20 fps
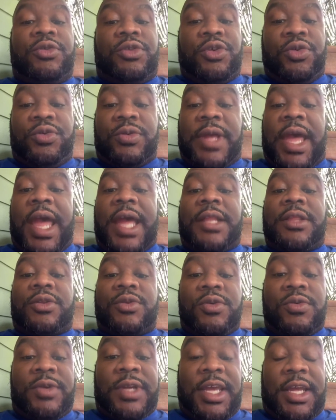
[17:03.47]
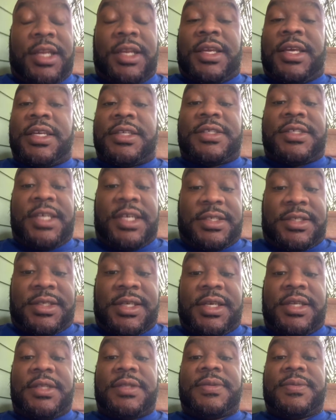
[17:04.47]
You do that through getting
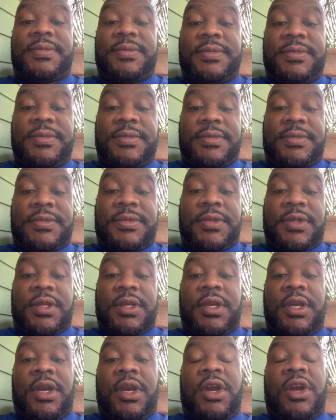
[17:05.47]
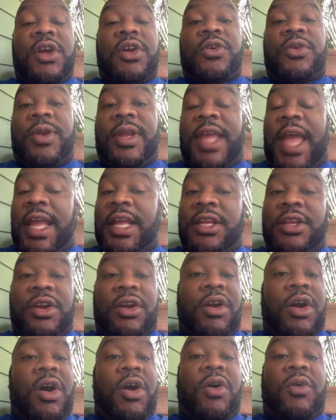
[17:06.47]
consistent, creating
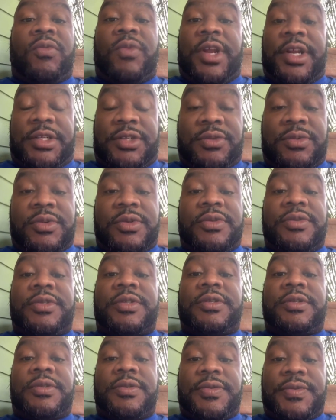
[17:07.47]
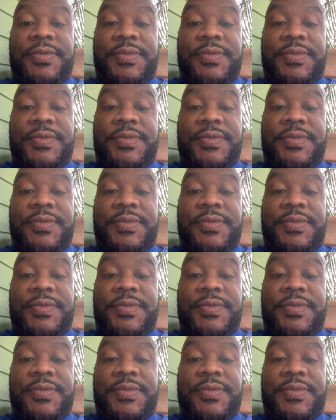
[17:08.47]
your own rituals,